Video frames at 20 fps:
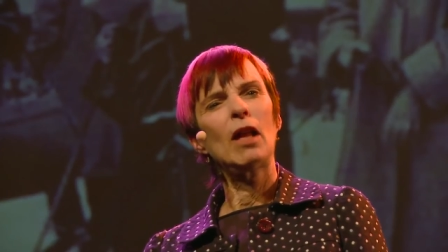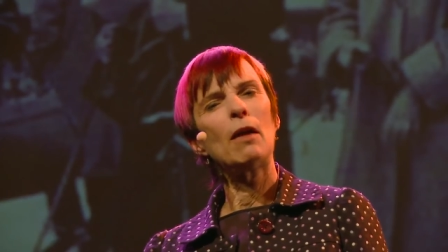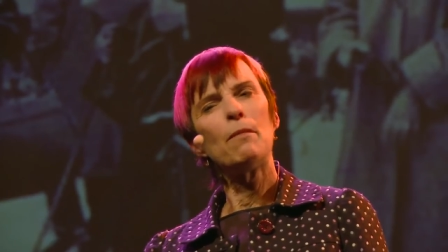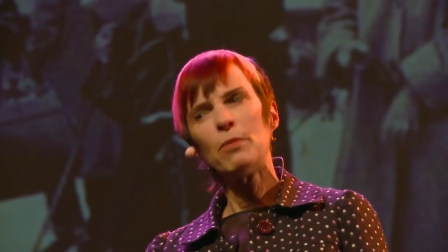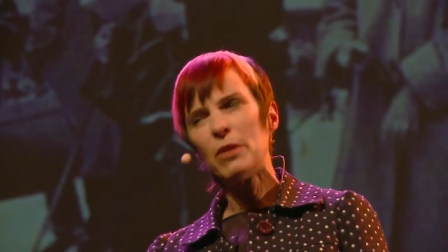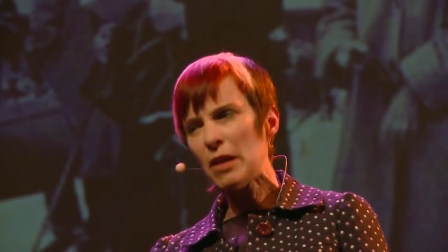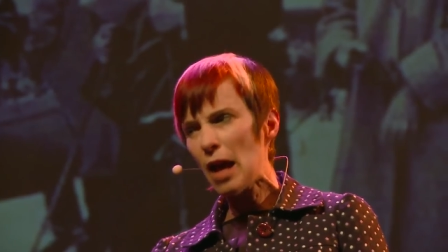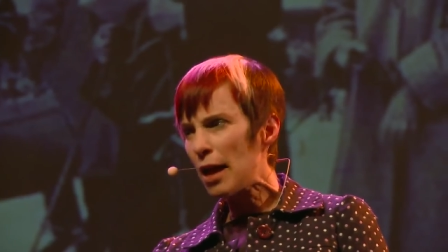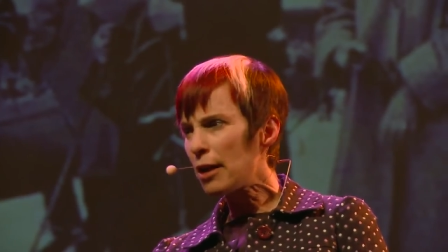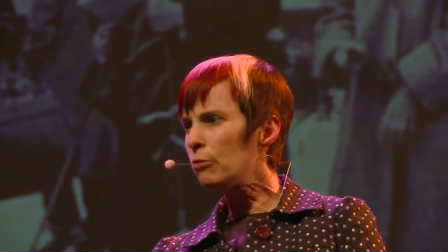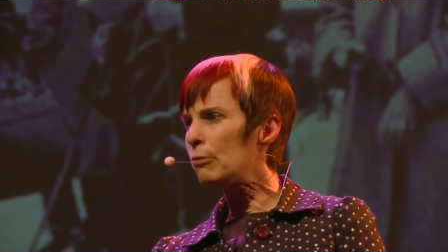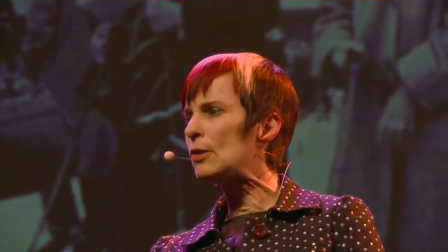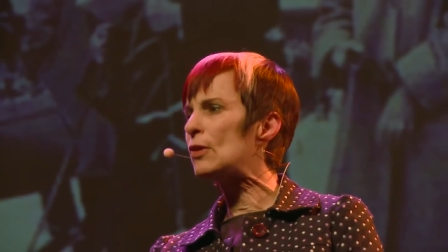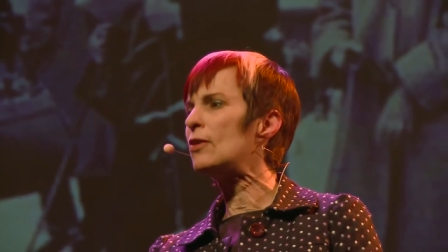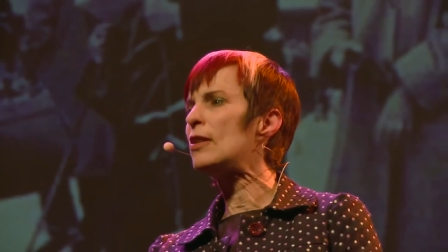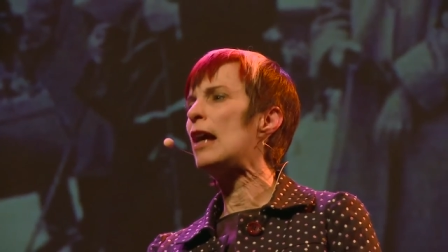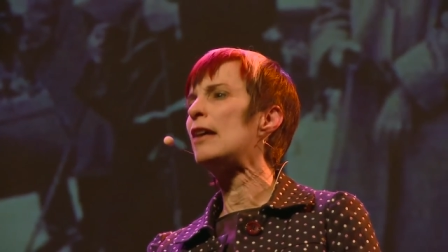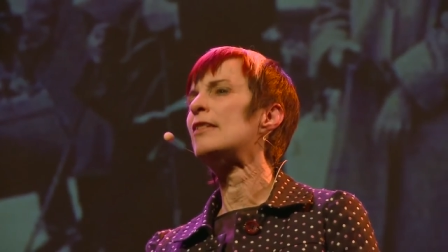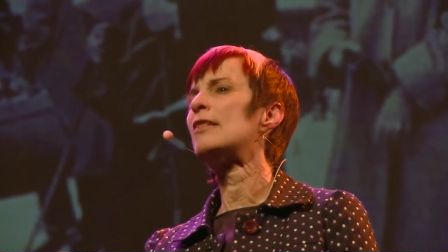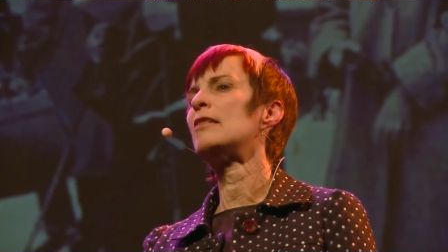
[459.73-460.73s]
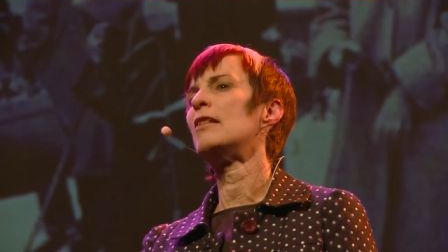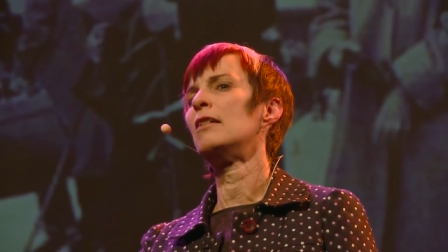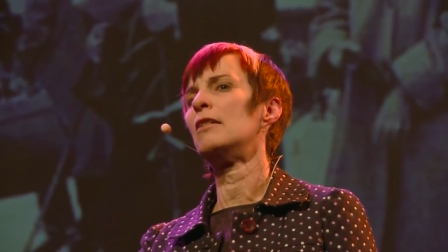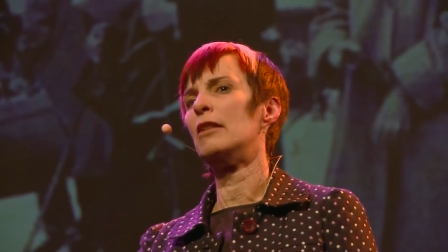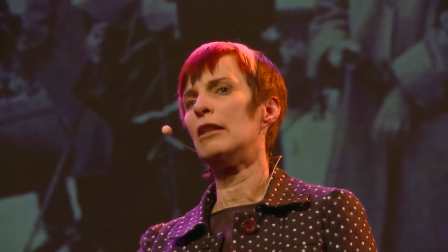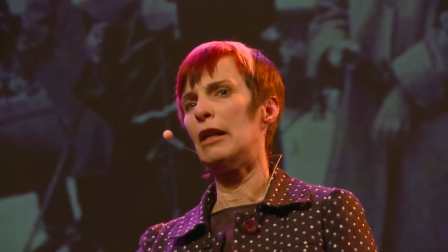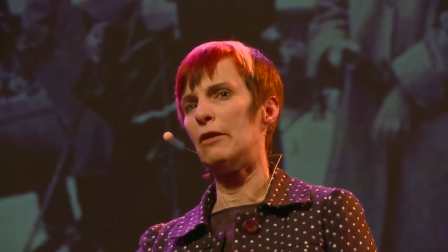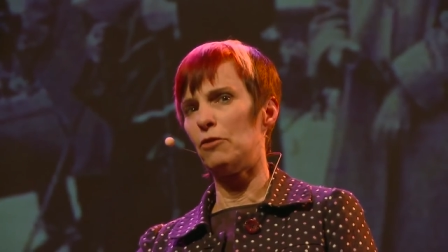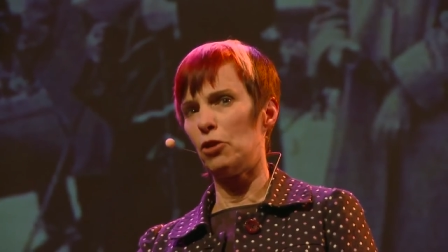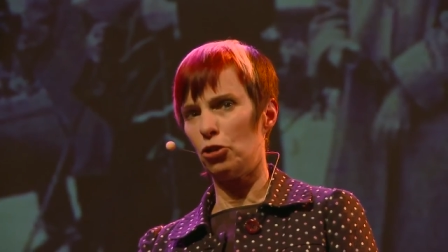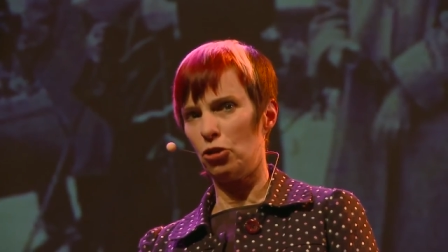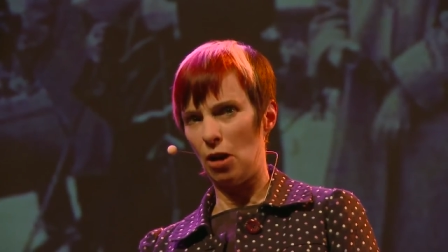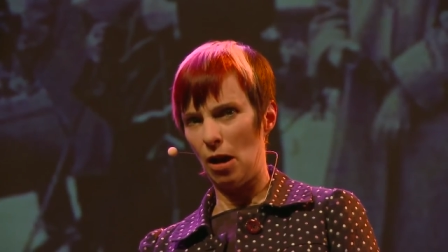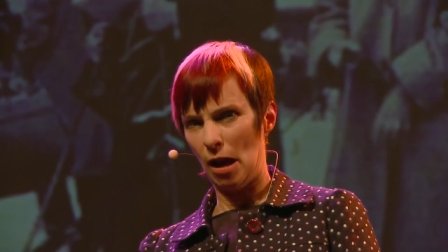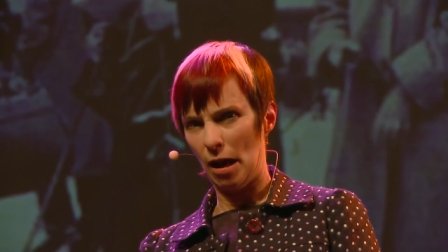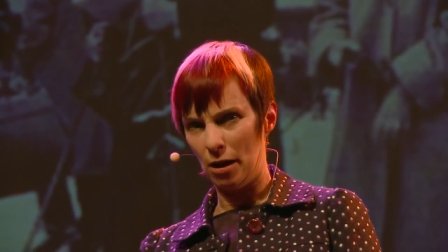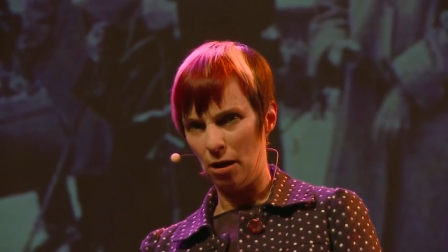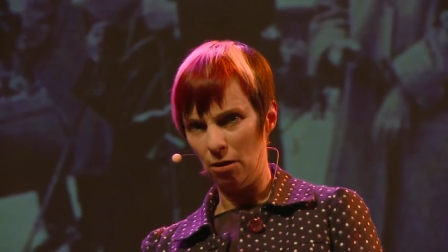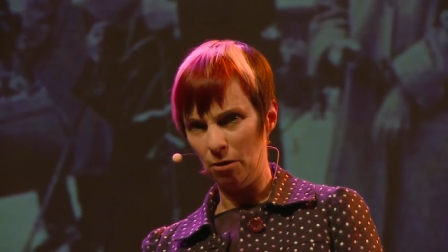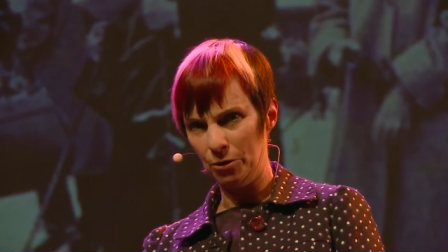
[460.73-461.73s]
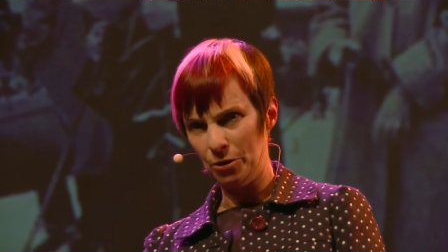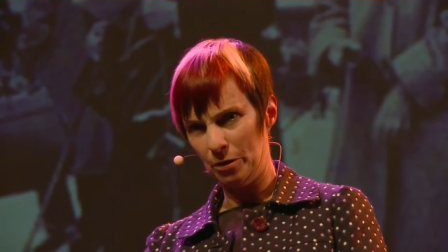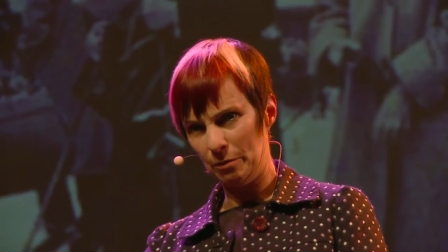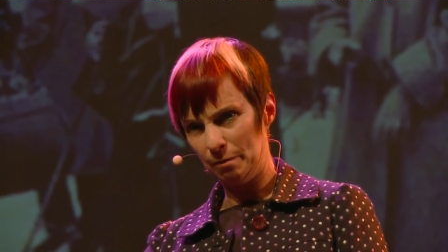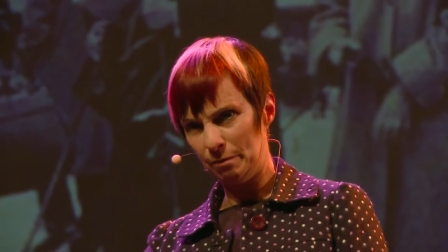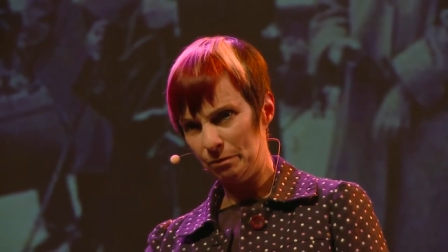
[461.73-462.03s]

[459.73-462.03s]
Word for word: piano is a nice thing to give a child